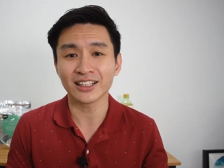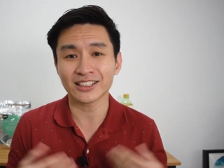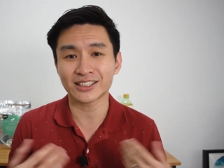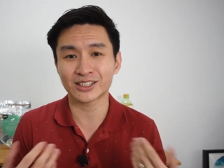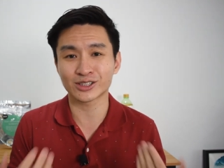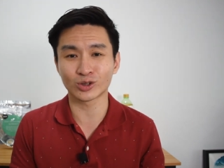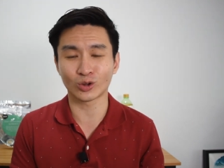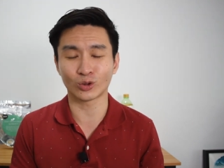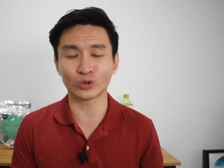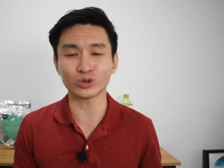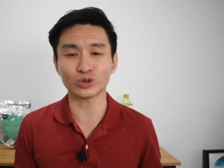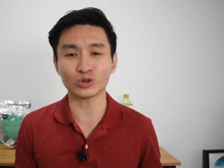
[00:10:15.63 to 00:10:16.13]
is
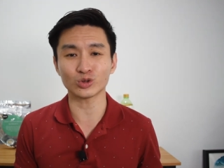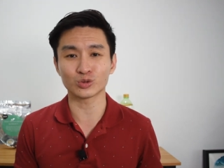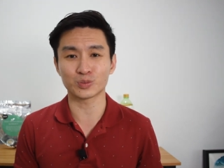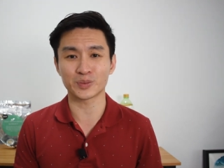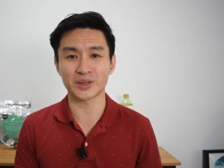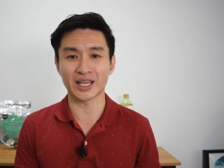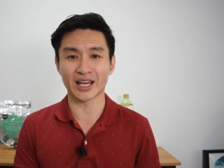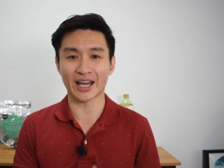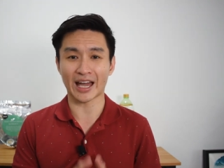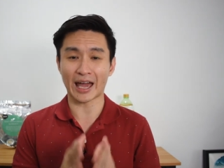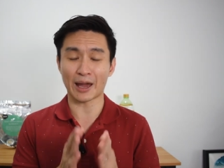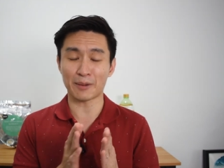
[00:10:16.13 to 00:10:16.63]
known to
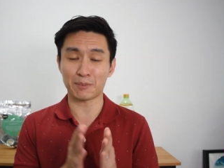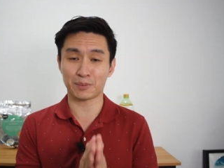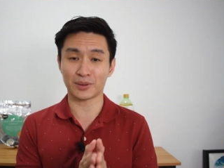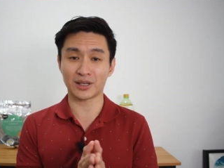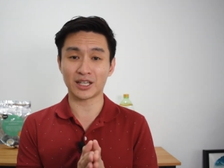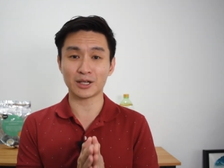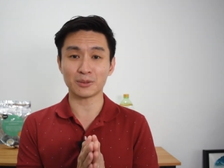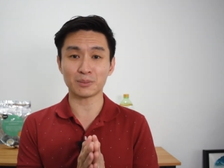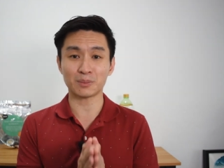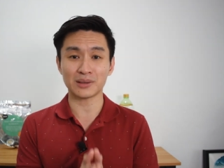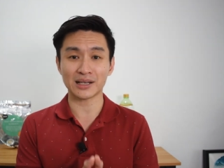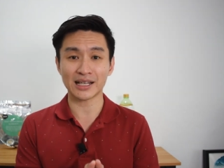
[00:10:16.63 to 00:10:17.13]
be a
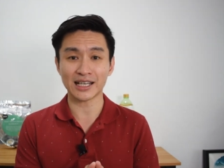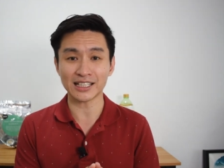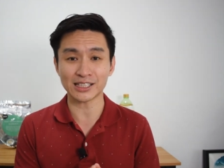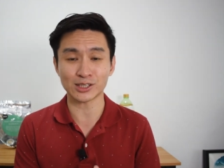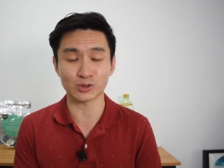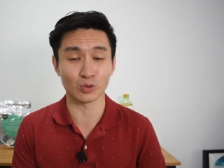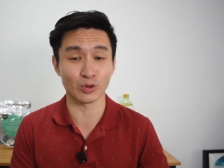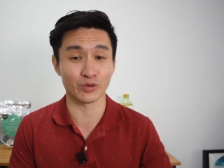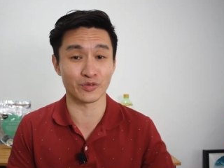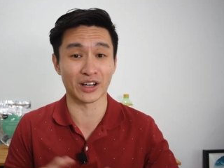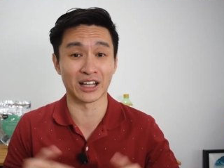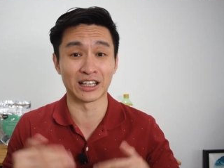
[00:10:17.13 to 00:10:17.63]
happening
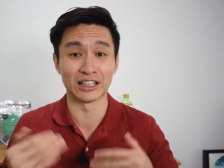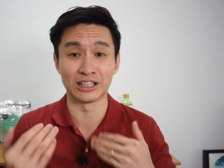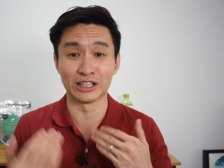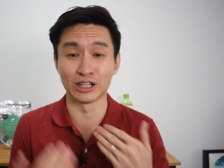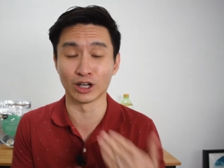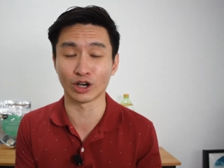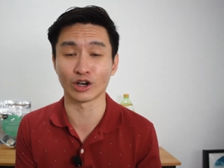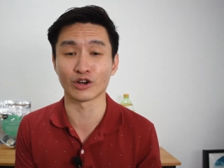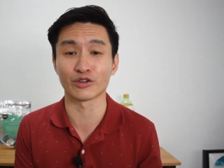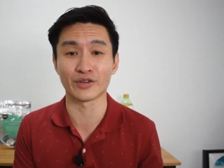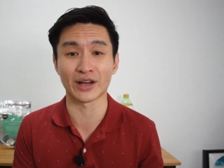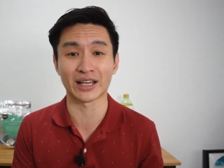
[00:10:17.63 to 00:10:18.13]
place with a
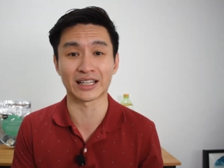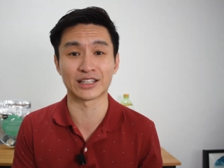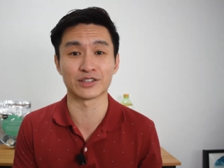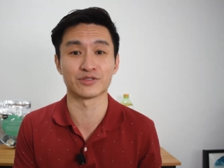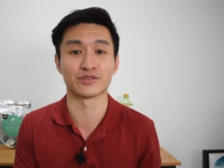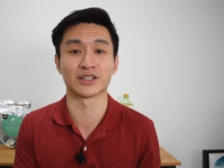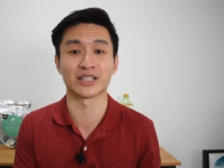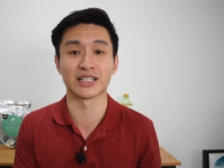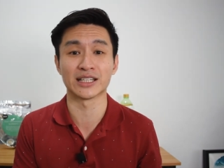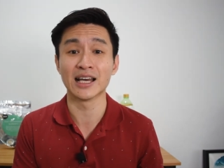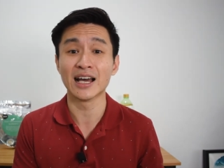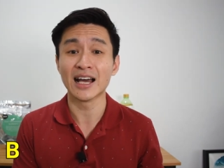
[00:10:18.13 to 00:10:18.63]
lot of
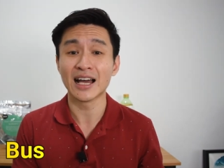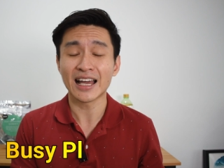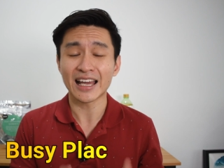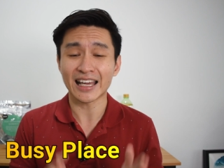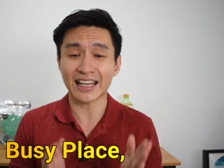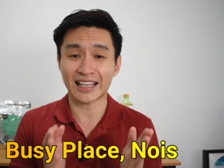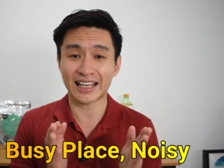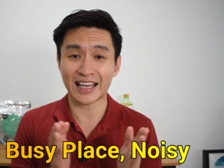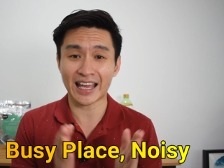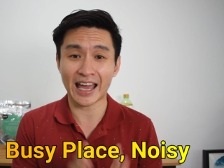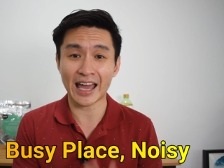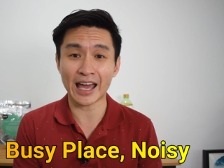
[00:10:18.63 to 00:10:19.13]
activity.
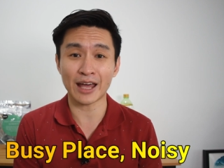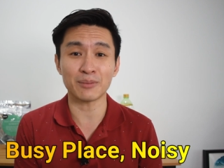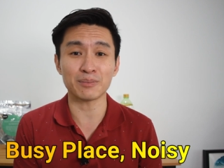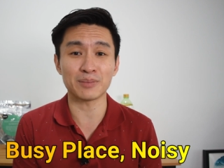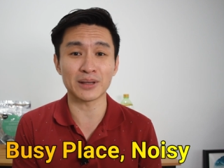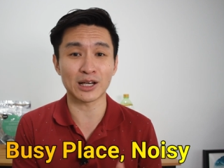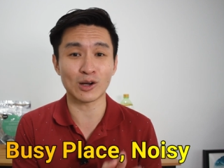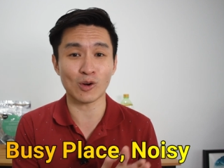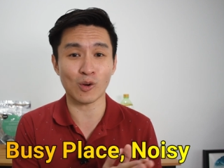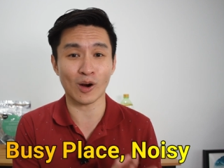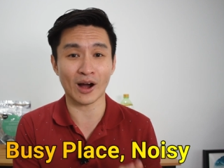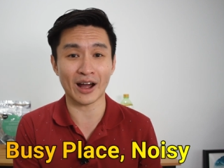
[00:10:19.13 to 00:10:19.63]
It can
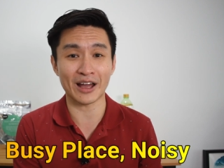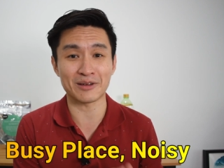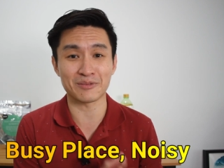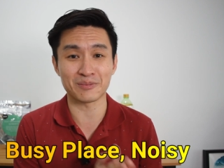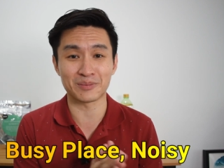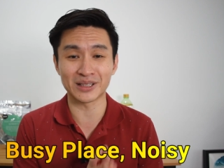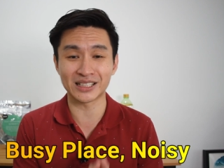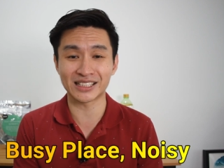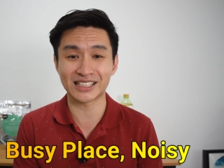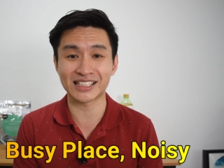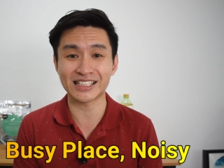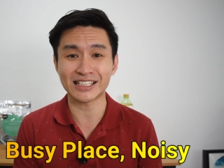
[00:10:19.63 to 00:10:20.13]
be
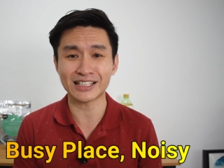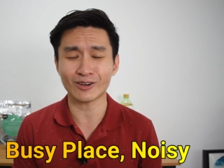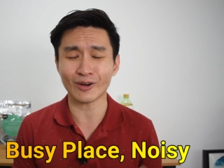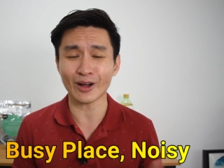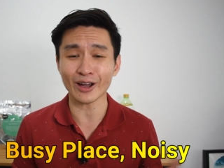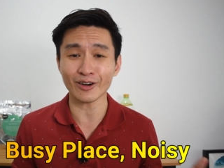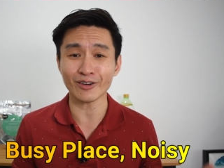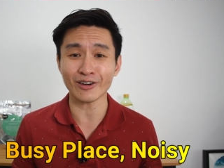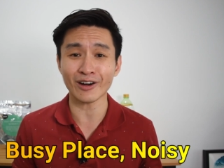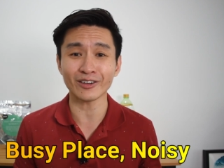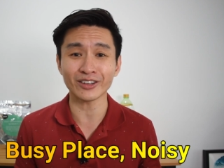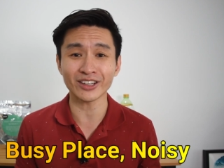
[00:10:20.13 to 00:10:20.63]
quite busy,
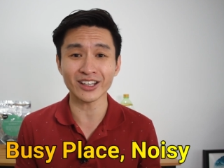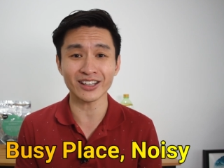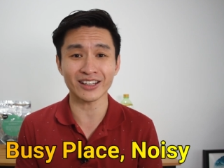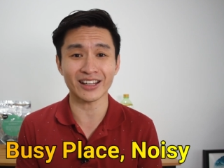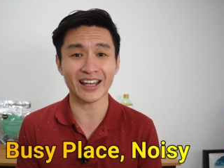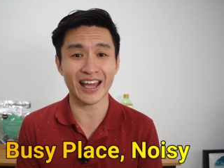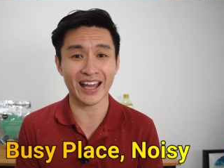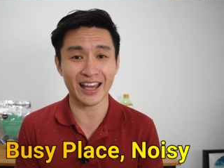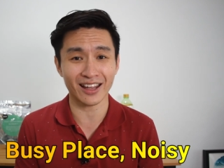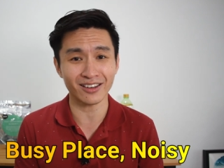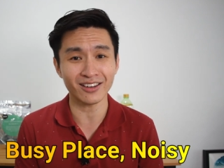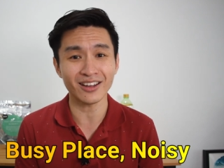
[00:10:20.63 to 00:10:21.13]
quite
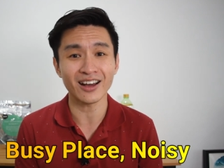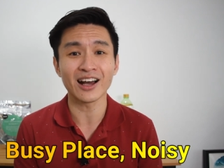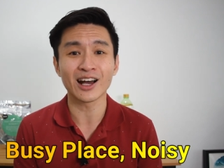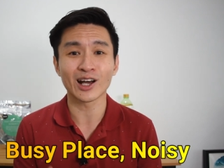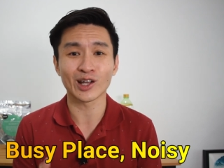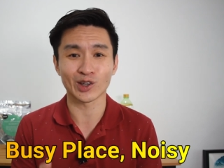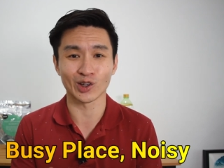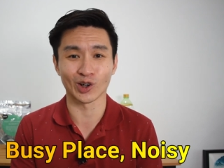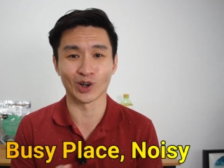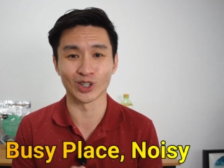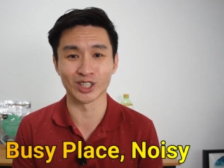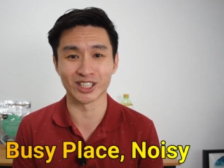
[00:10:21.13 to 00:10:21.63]
crowded, and
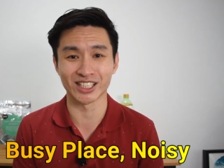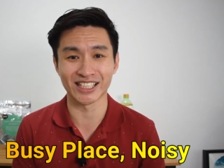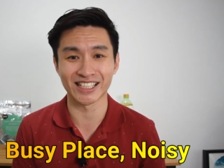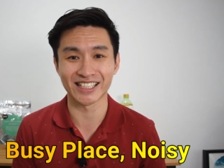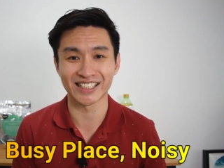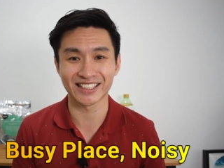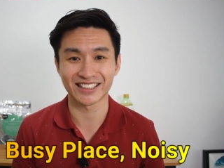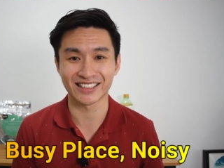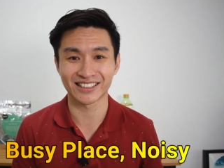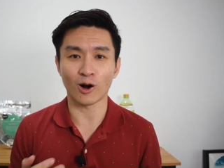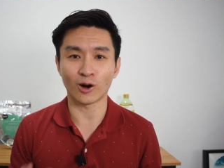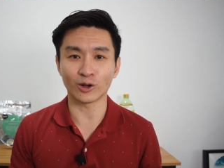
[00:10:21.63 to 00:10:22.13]

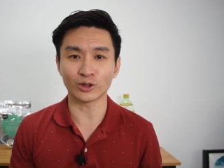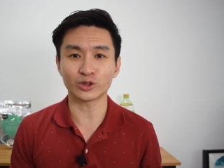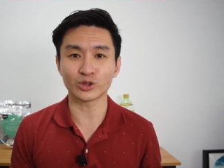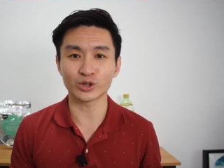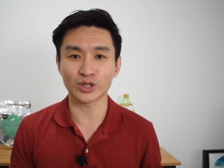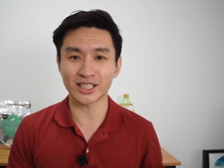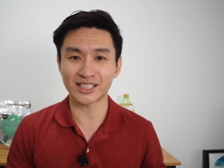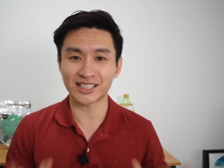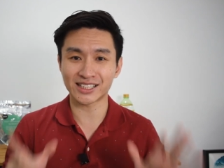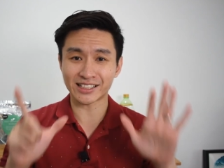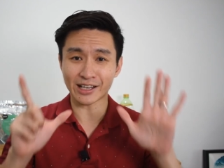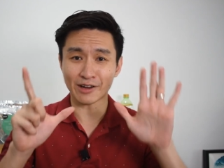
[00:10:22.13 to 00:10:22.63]
noisy. On to
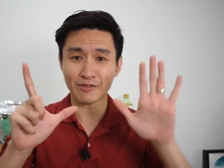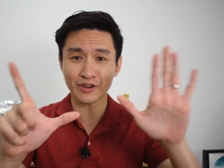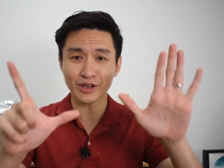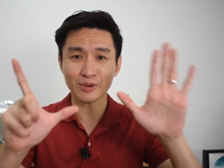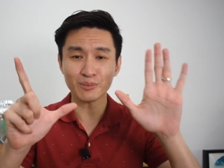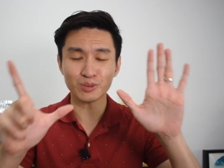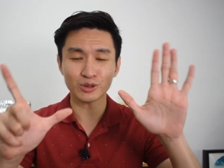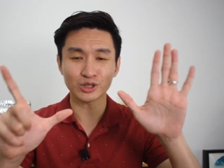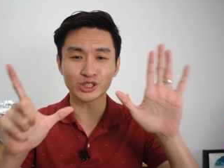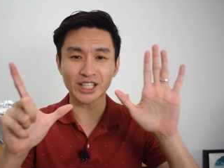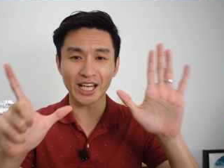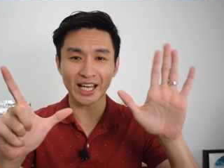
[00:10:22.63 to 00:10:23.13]
the
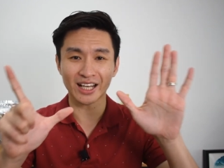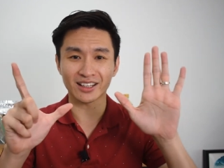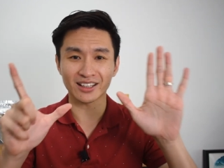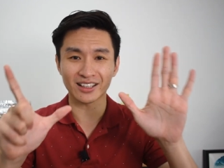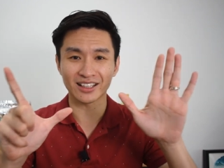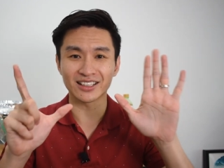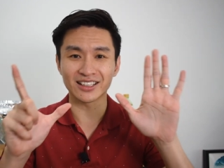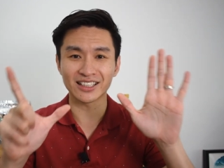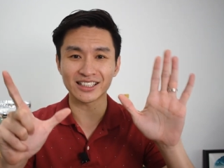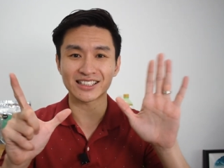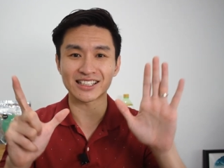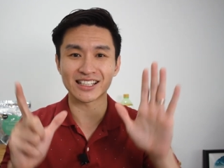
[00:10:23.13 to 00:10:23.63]
7th
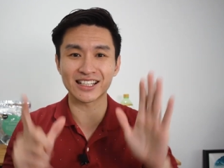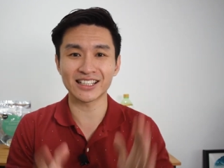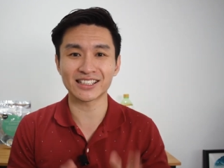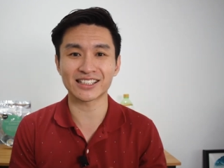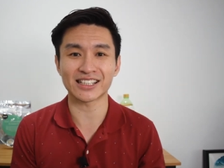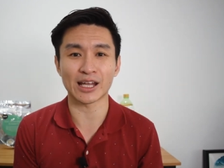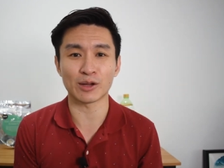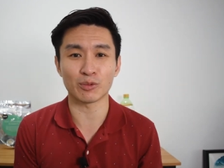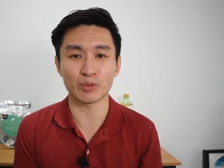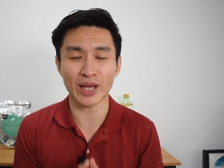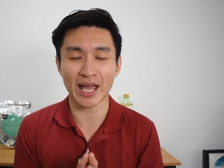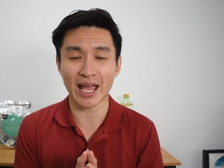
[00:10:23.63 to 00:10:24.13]
project in this
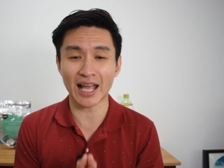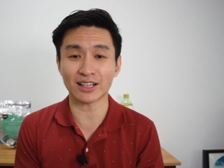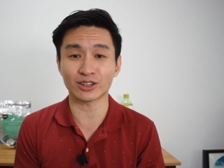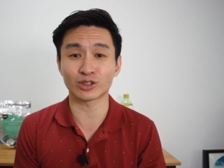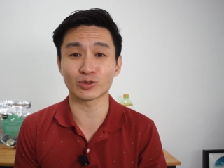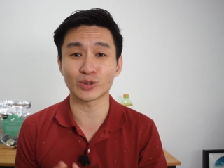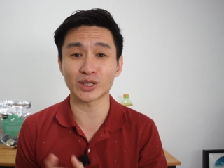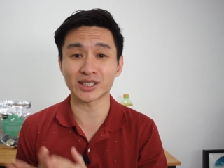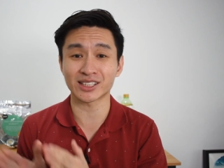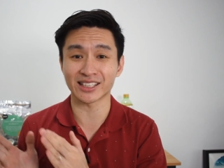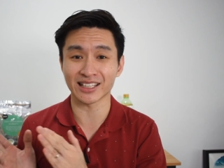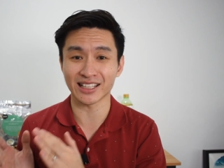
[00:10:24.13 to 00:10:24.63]
list, and we head
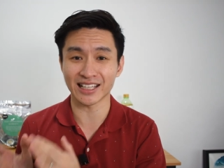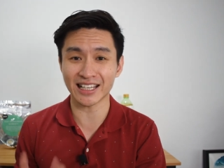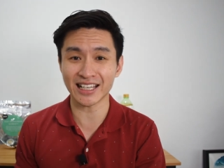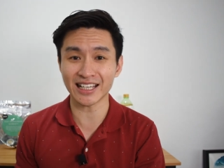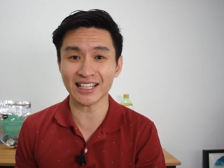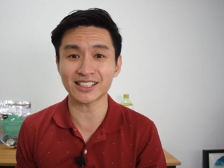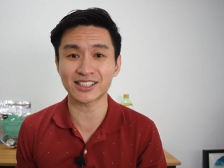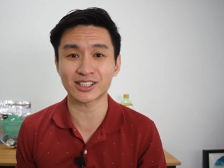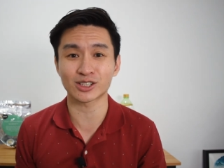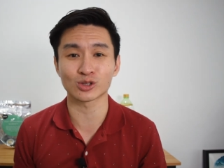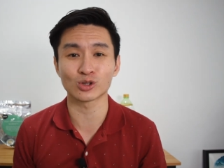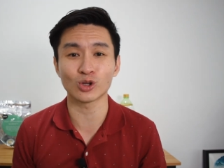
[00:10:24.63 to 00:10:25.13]
towards the
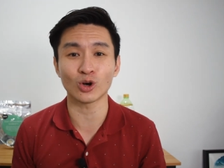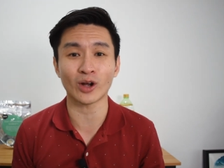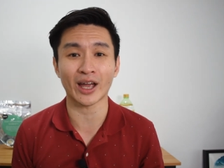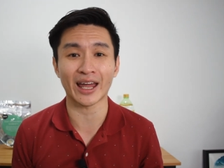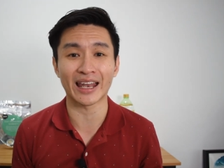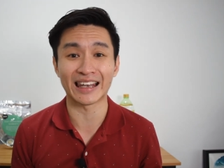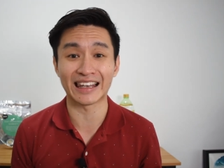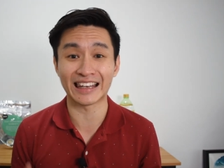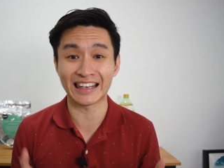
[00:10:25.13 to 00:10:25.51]
east to look at